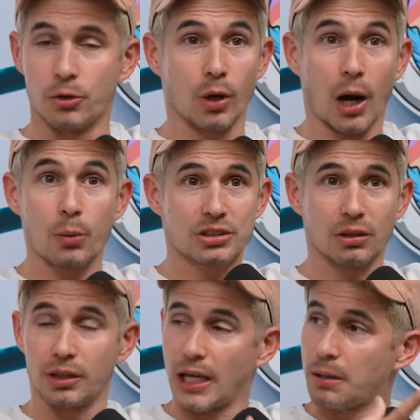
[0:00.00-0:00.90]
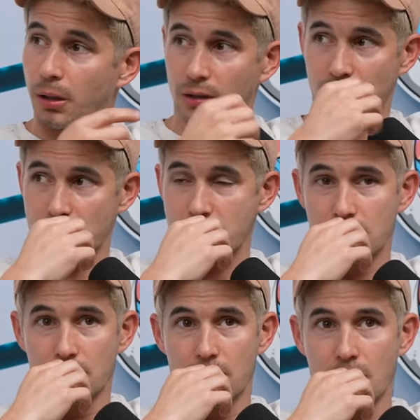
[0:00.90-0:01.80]
Dude, I was telling Gabe about this.
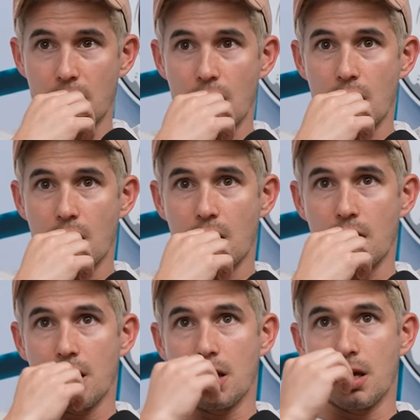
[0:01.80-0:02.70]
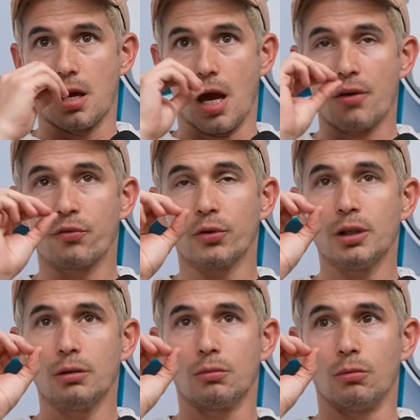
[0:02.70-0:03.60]

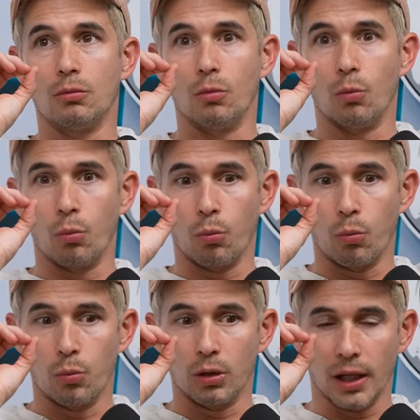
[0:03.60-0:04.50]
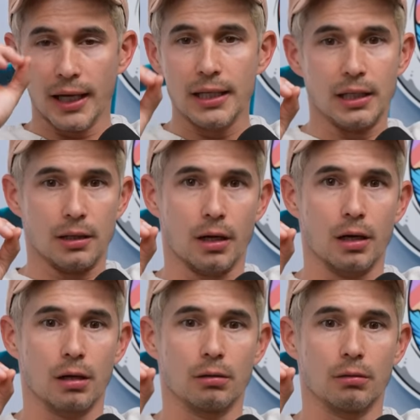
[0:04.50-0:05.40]
Every lady
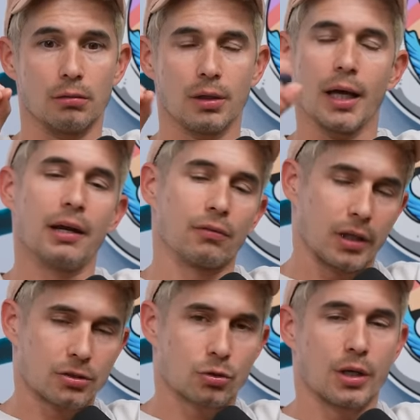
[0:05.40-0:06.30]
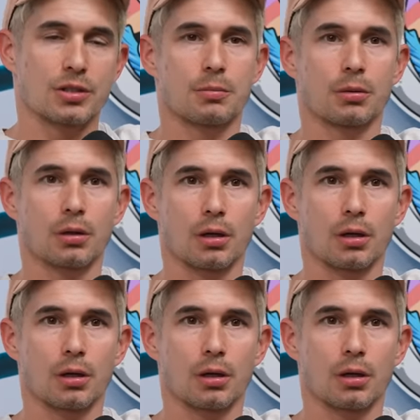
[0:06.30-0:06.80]
there, not every, that's crazy, but